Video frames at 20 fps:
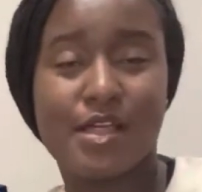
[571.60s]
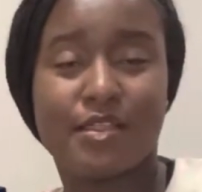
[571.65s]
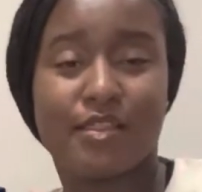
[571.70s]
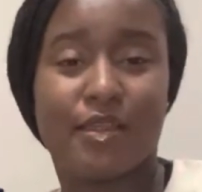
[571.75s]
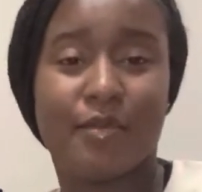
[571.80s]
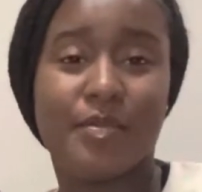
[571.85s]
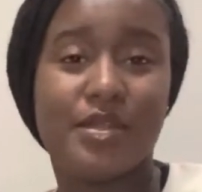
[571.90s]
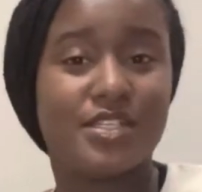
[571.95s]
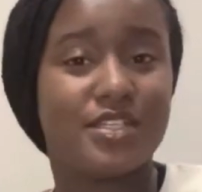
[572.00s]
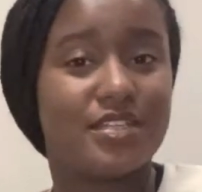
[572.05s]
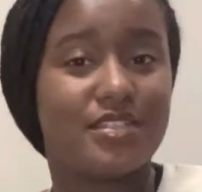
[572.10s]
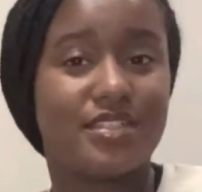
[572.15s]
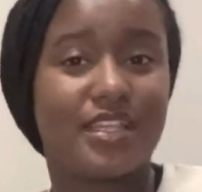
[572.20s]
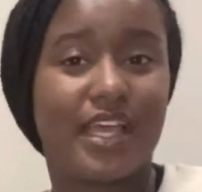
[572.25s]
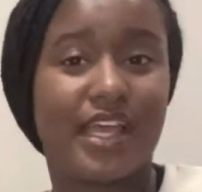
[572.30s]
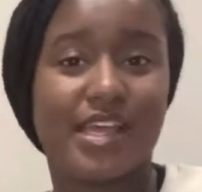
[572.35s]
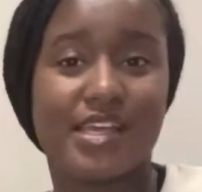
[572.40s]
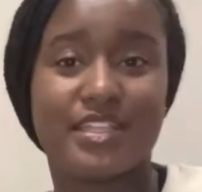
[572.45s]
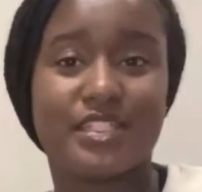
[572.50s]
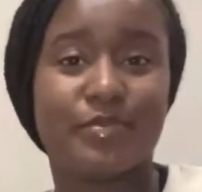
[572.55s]
let me just
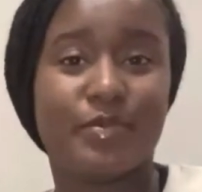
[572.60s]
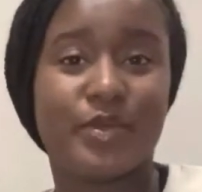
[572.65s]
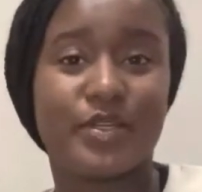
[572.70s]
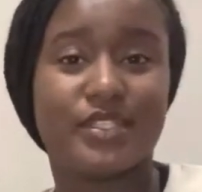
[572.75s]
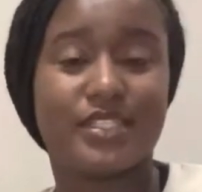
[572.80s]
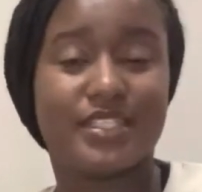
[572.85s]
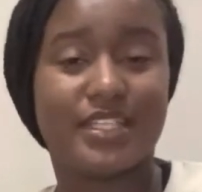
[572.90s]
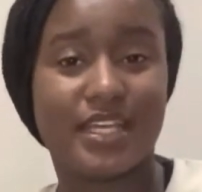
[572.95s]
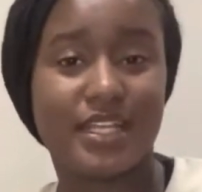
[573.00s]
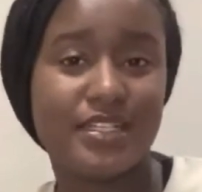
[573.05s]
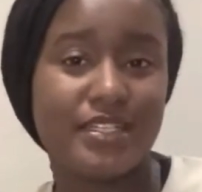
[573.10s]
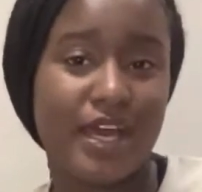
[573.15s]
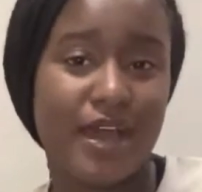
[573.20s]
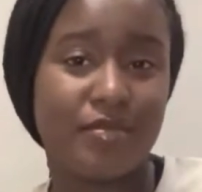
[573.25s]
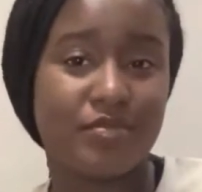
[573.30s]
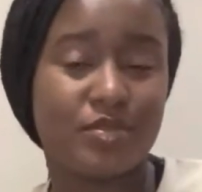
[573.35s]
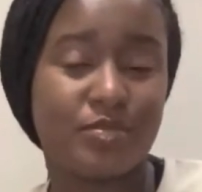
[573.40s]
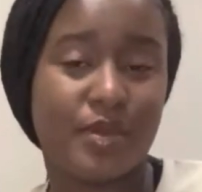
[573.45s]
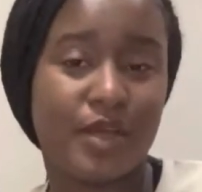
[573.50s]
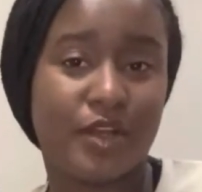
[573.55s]
say, it smells 10
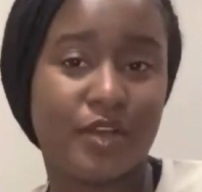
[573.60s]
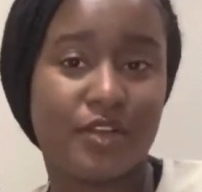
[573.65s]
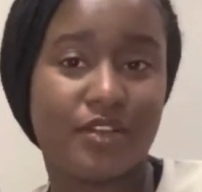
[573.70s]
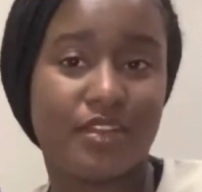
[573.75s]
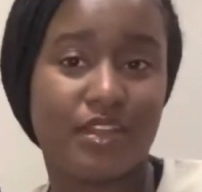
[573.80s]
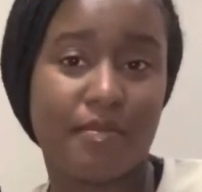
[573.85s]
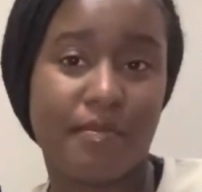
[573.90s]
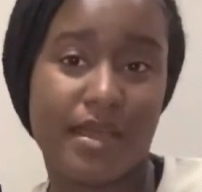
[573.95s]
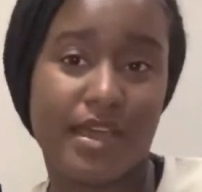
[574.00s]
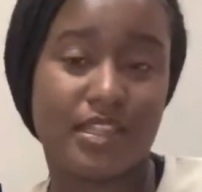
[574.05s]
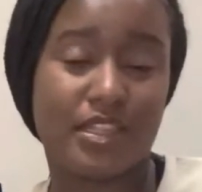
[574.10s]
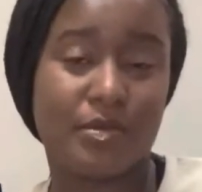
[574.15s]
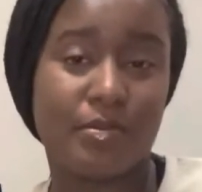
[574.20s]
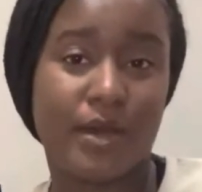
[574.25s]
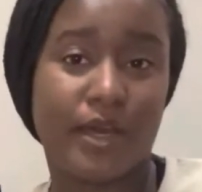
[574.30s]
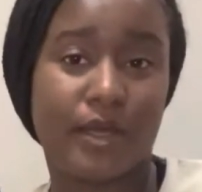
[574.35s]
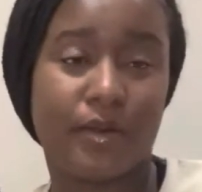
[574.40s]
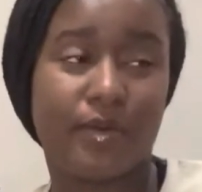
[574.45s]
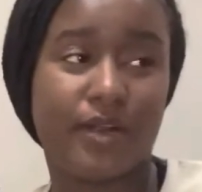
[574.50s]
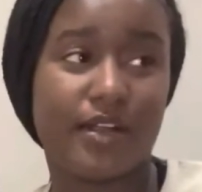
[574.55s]
times better than Bath &
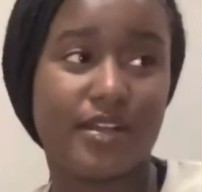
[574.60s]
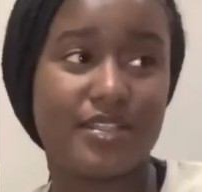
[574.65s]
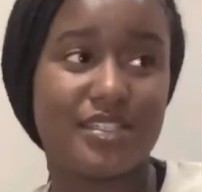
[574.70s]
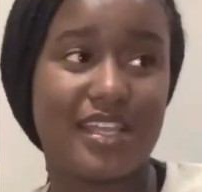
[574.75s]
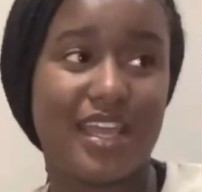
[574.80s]
Body Works.